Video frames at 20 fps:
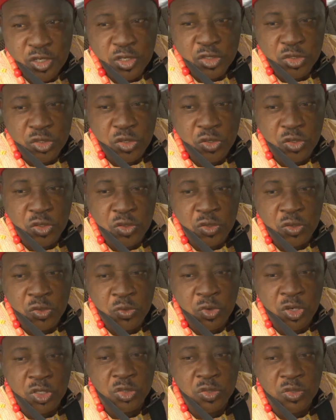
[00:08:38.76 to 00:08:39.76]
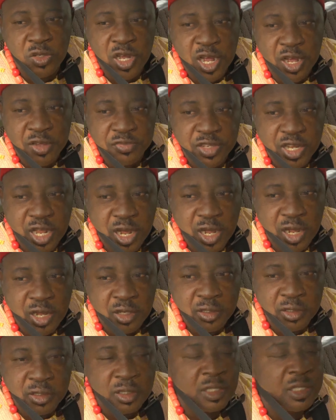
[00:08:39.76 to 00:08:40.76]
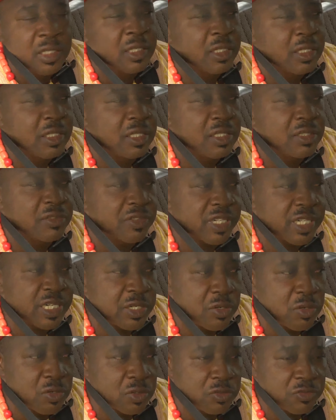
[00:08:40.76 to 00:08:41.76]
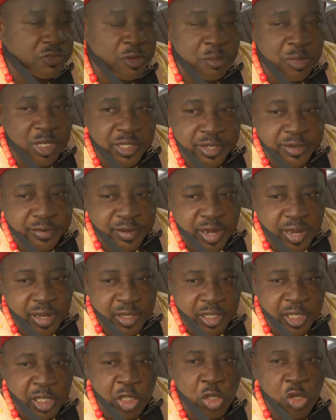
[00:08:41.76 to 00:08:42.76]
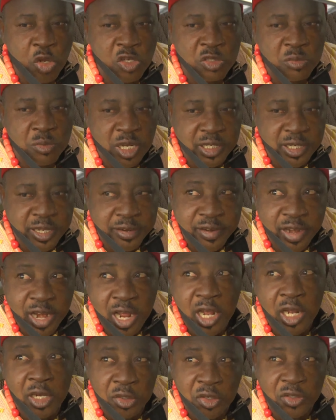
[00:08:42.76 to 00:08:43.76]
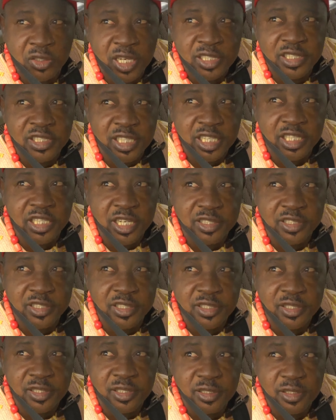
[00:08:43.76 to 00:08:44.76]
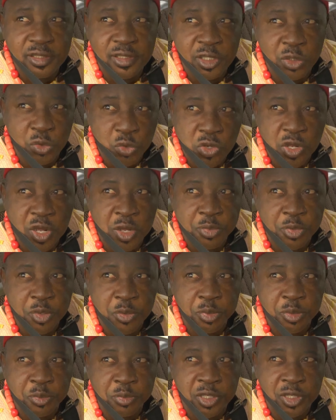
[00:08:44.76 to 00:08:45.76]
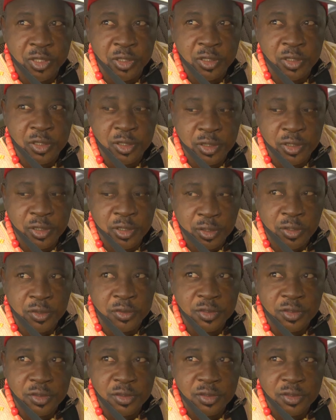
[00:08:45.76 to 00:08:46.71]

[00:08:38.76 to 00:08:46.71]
So what you have now is very good for malaria. It cures malaria and other sicknesses. It will help you people a lot.